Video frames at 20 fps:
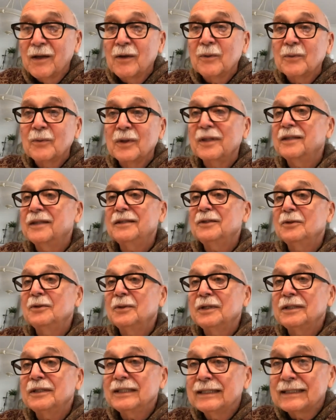But they didn't do
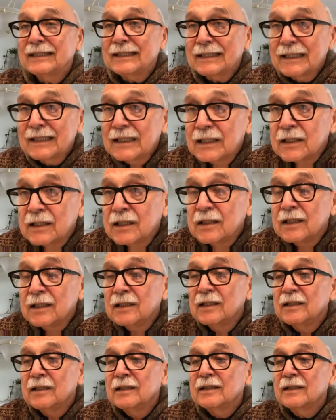anything.
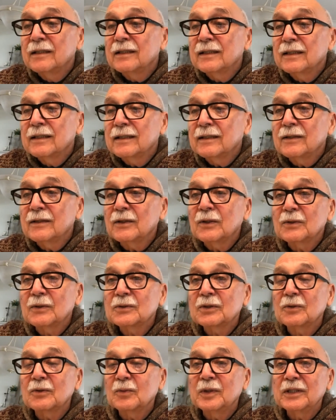
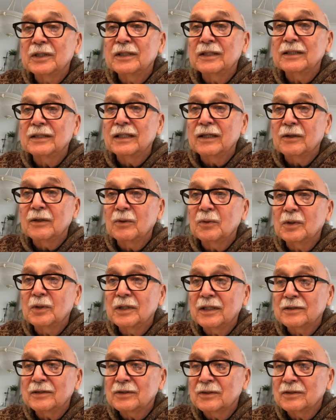So we did that whole
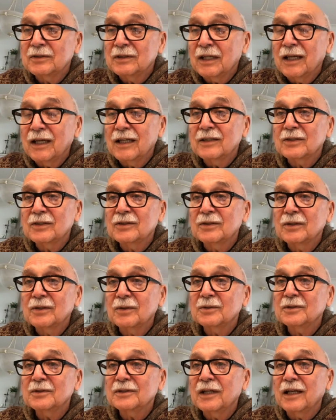exercise.
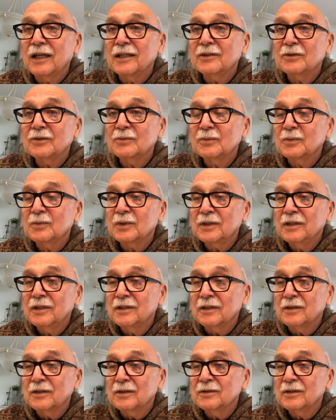Those guys were
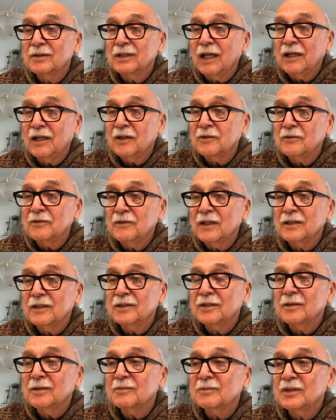killed,
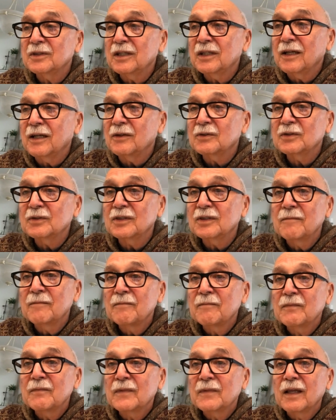sacrificed themselves,
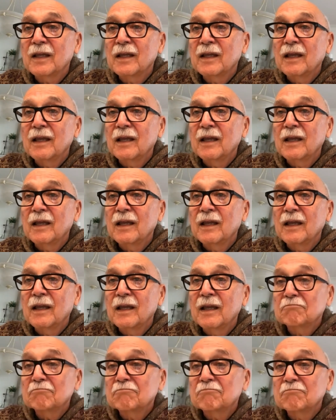
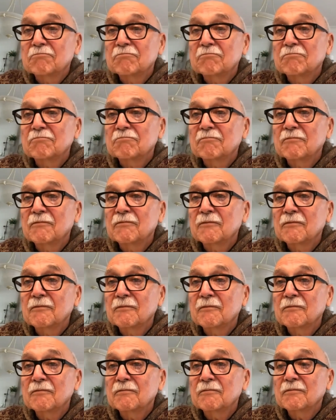and
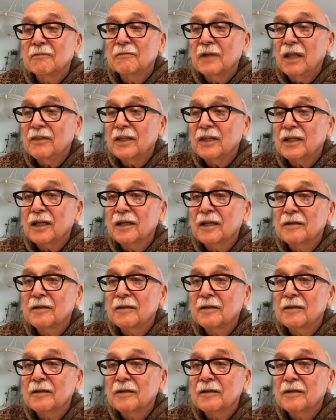nothing.